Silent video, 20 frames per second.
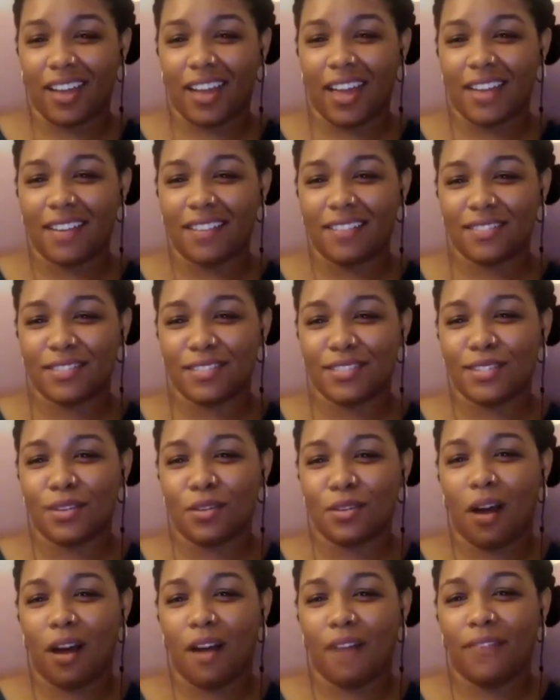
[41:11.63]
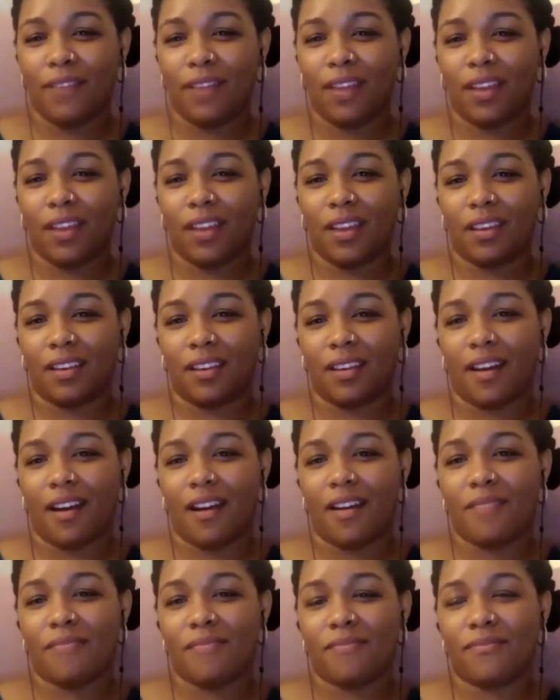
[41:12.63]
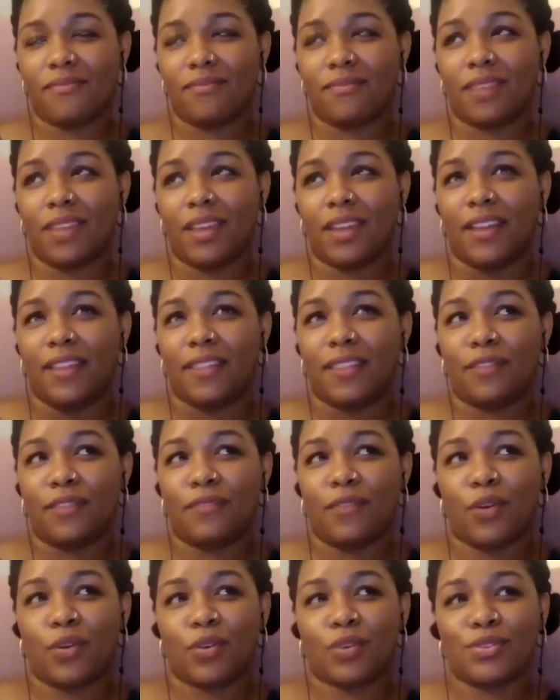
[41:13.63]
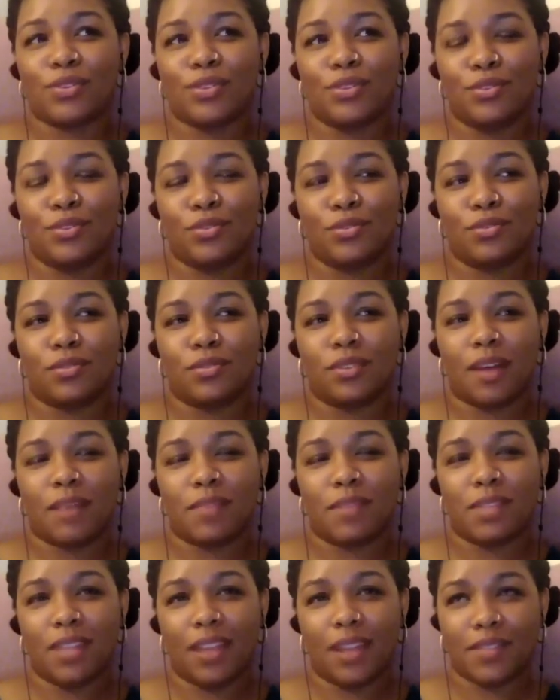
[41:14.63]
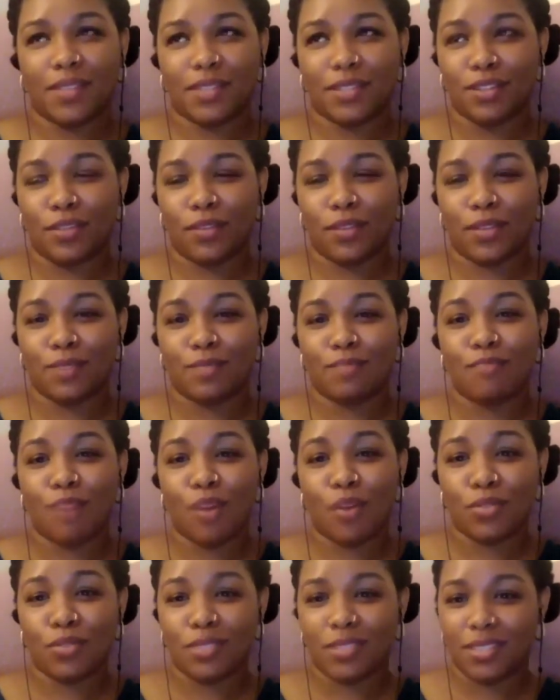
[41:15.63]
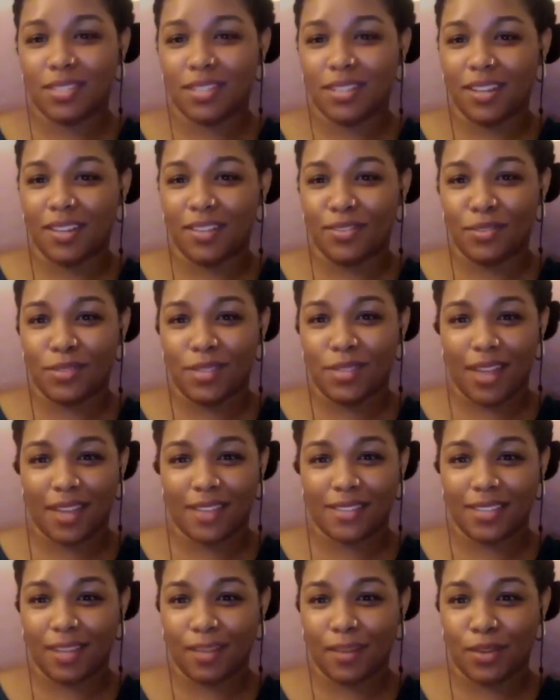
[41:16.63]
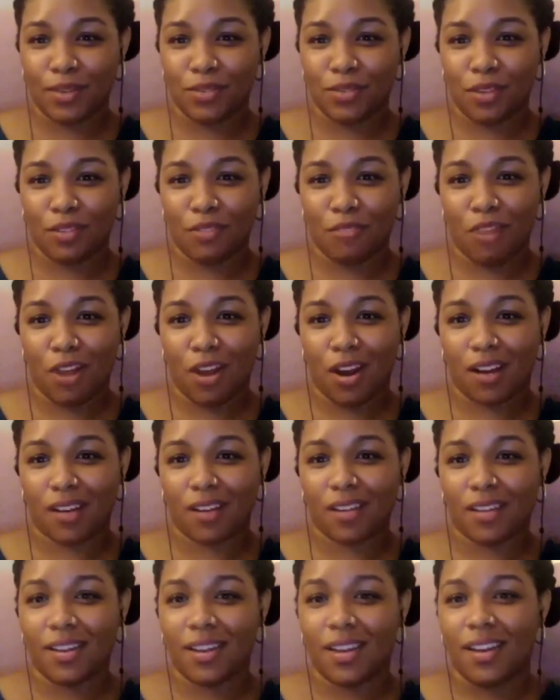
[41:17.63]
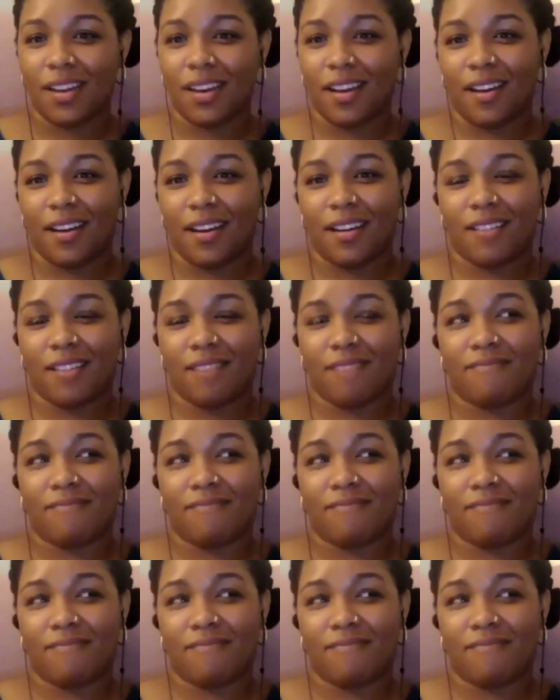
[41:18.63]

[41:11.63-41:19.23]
And so often, um, the folks who come to the counseling Service most enthusiastic about doing the work um,